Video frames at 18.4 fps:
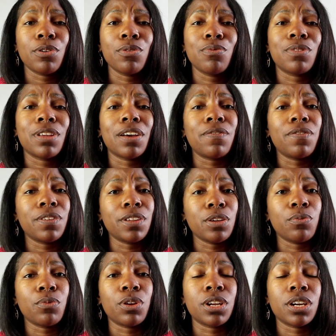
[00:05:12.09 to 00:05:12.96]
you
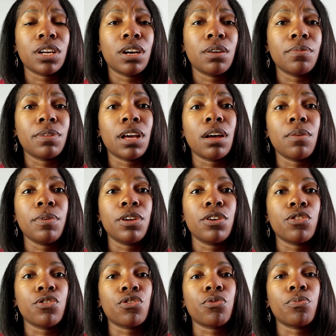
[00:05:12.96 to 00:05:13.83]
definitely want to come down
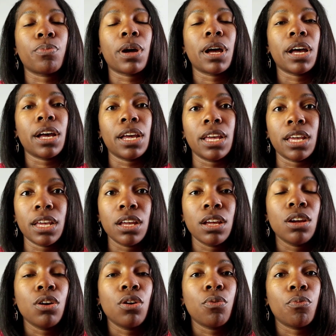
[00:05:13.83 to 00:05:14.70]
because you're buying